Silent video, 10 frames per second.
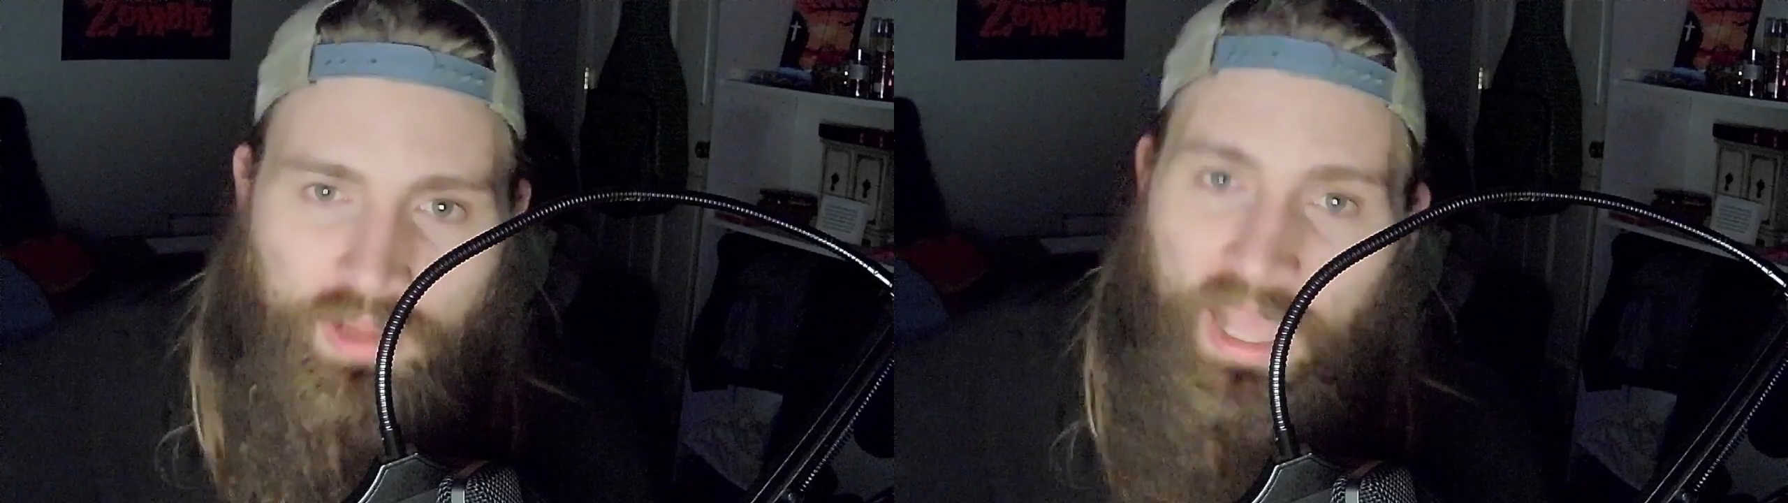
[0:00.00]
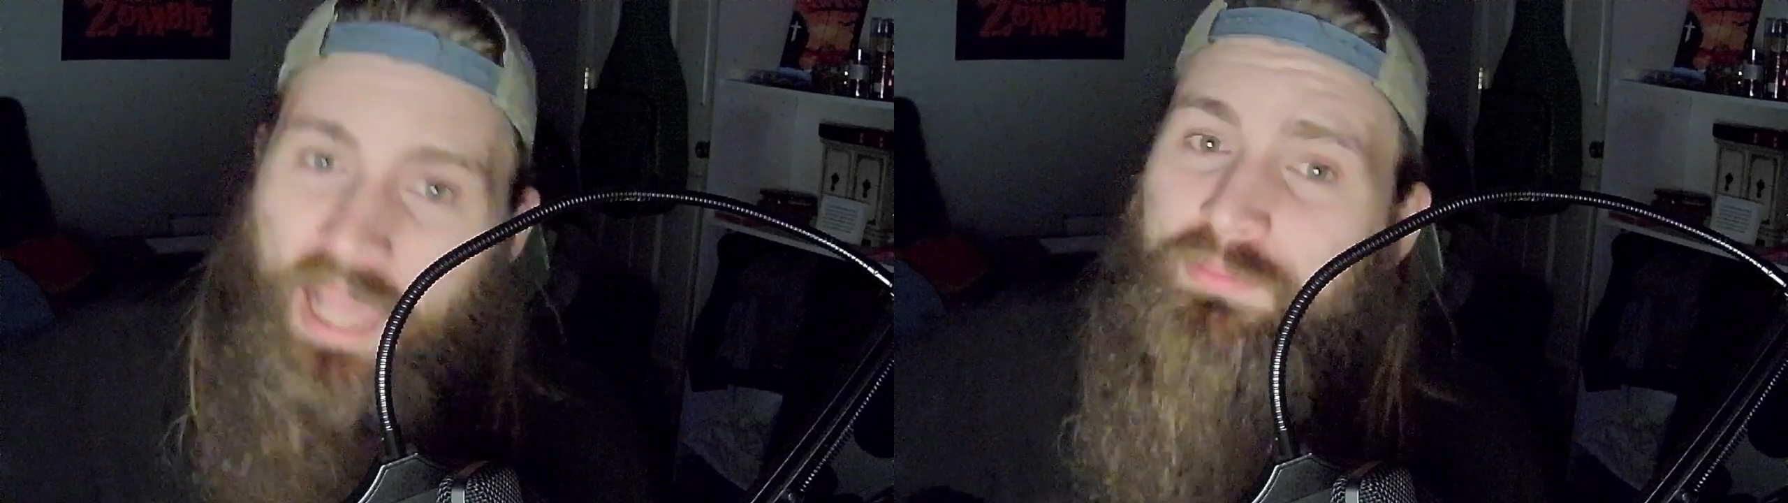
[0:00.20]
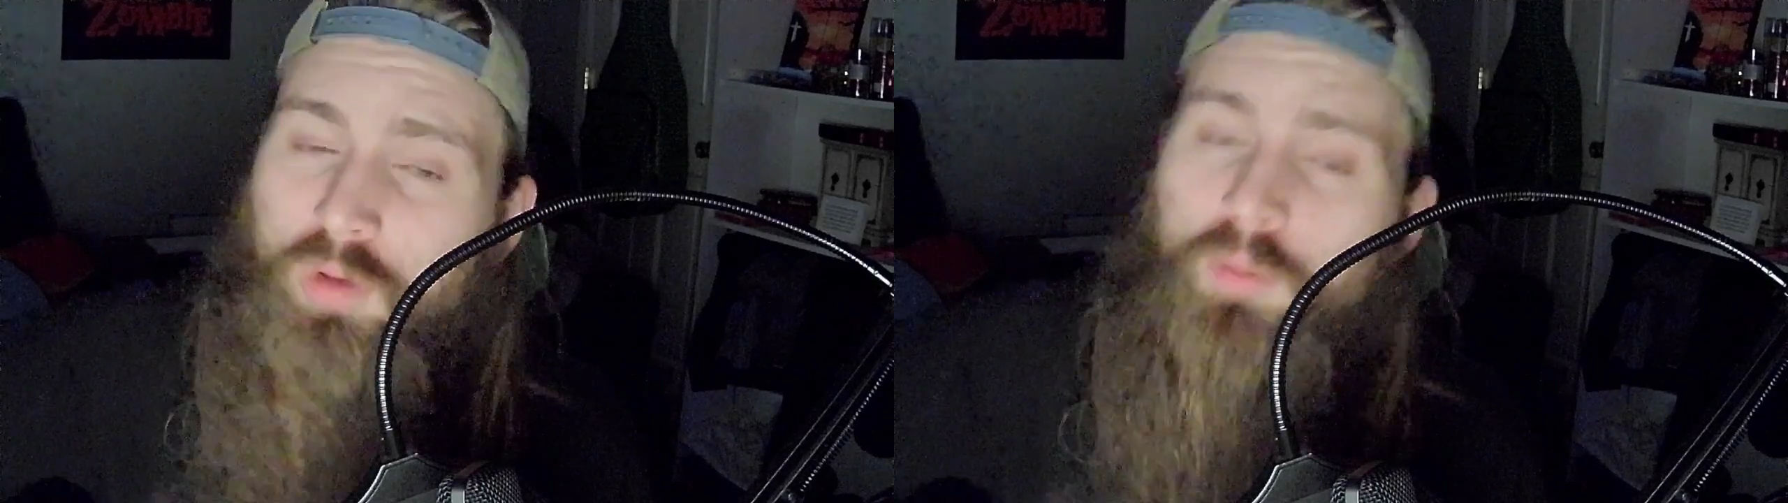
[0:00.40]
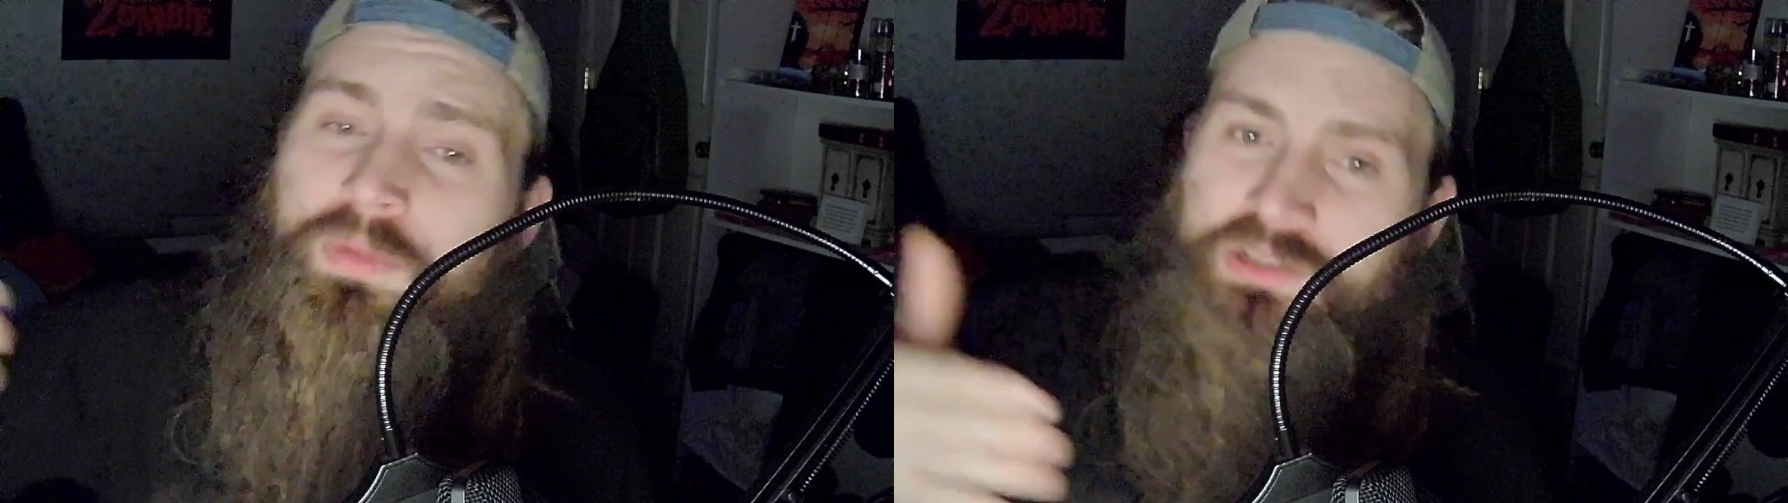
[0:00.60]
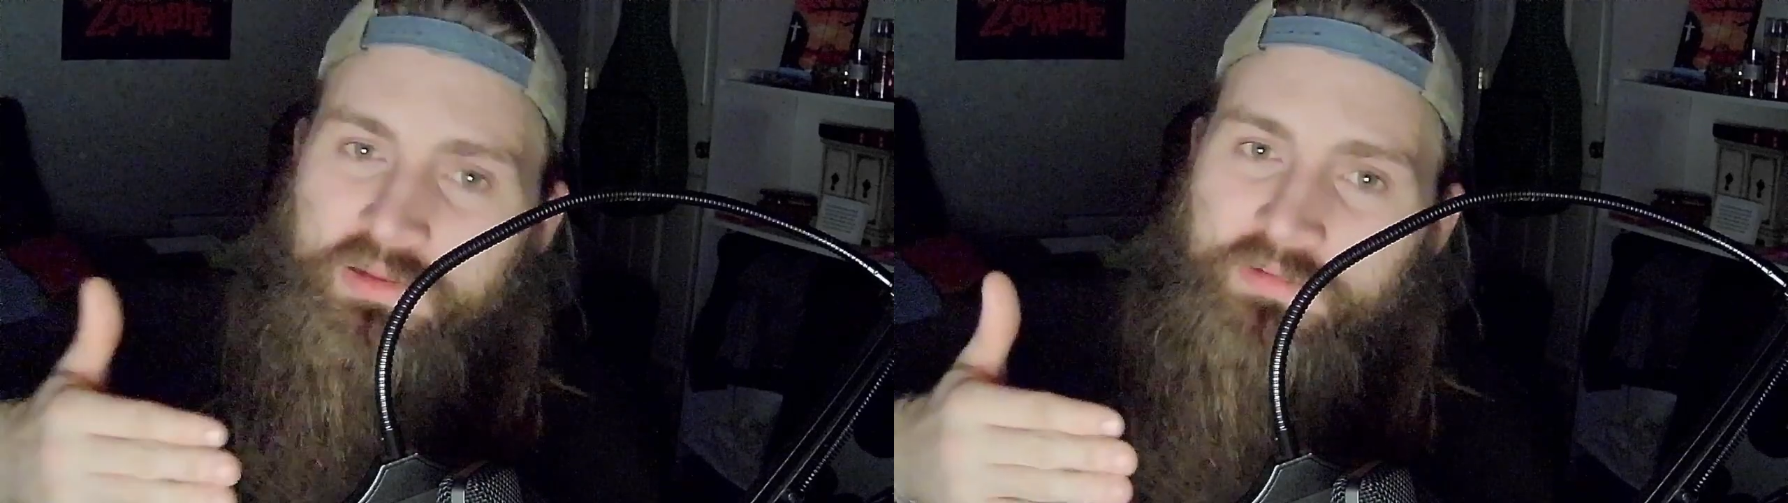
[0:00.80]
Had
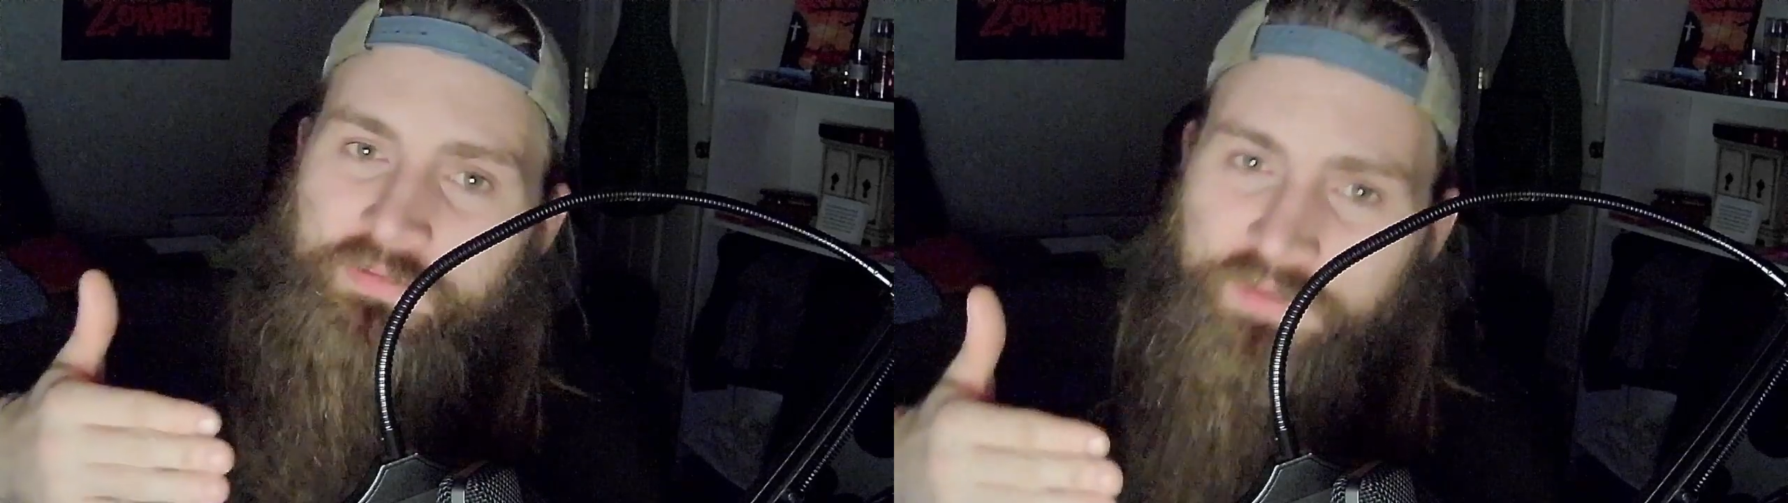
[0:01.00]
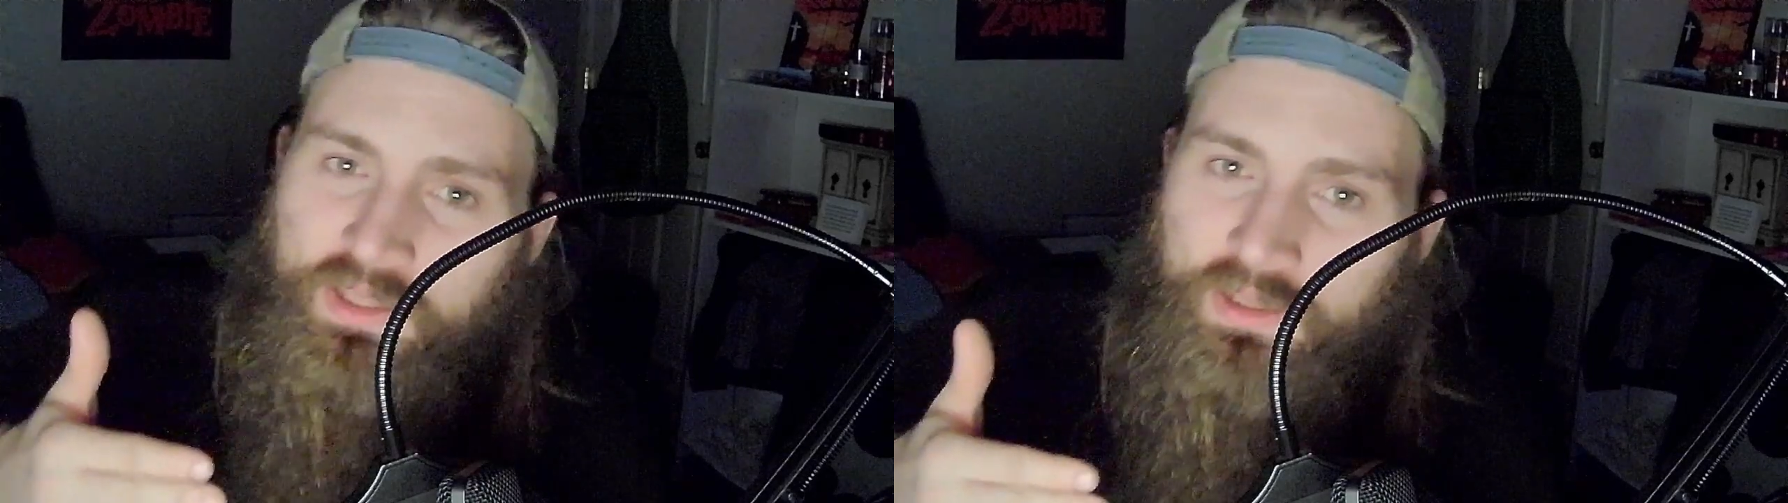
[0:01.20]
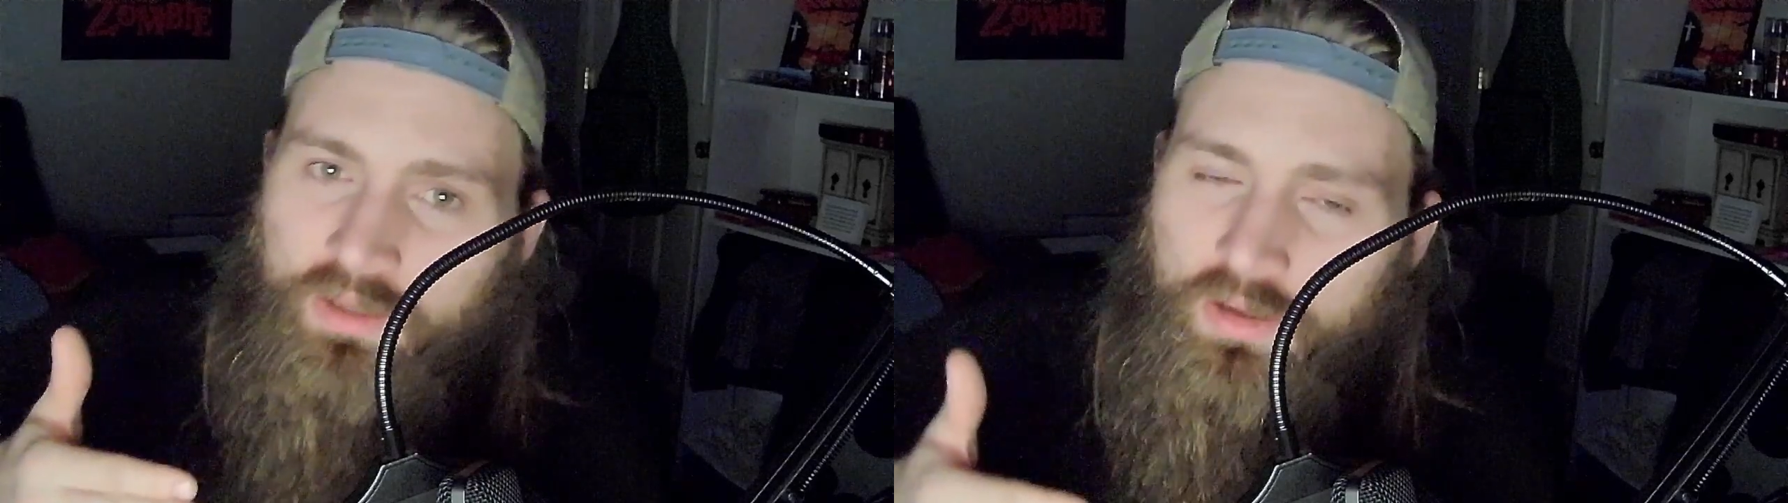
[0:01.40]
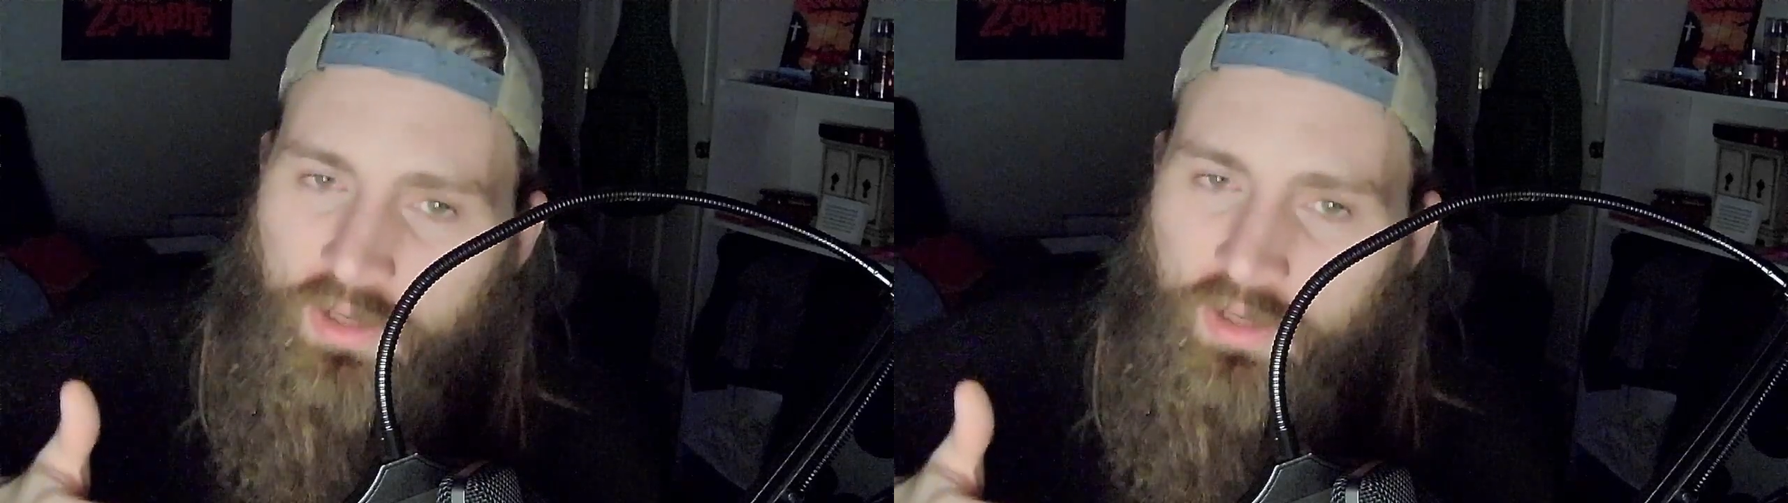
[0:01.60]
moments on the feet